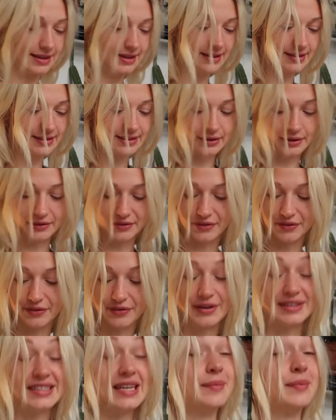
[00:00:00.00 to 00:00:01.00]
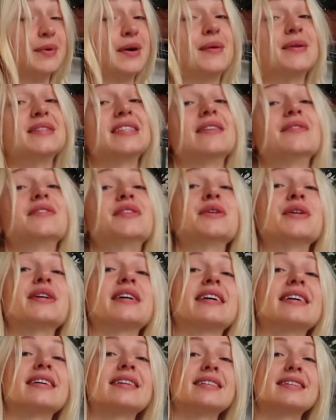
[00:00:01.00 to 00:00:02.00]
So if you, for example, always have
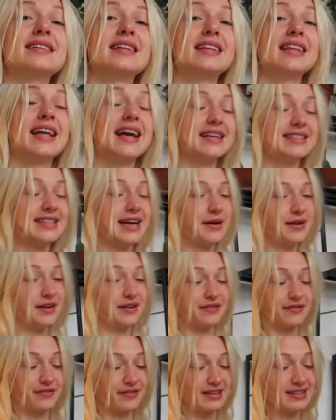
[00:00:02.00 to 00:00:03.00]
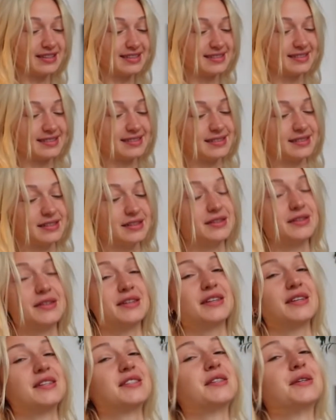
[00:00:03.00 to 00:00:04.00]
your legs out in front, you
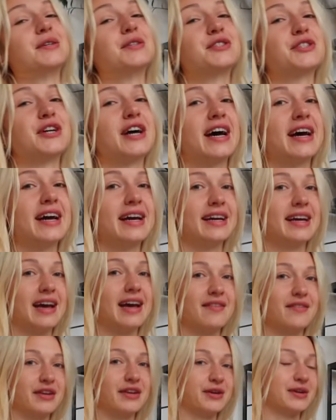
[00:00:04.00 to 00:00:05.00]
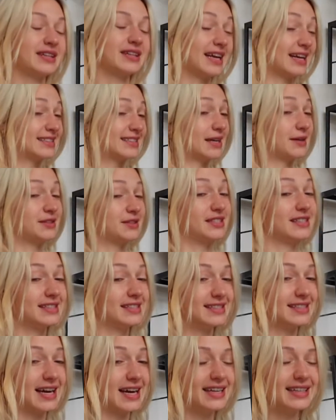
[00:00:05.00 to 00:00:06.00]
could also try having your legs out to the
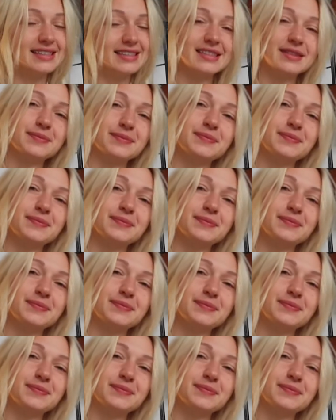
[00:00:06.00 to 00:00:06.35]
side.